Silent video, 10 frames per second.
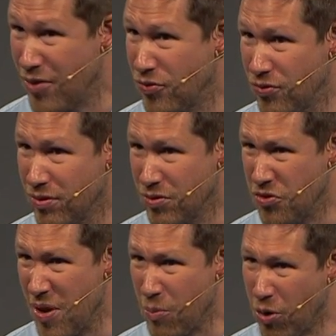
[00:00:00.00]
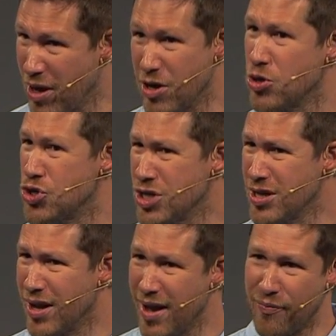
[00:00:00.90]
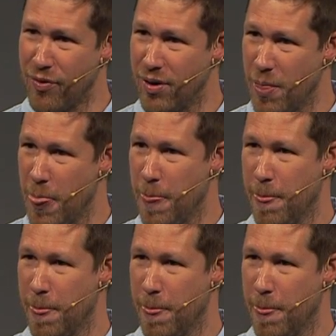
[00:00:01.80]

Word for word: us. It's not more energy and effort.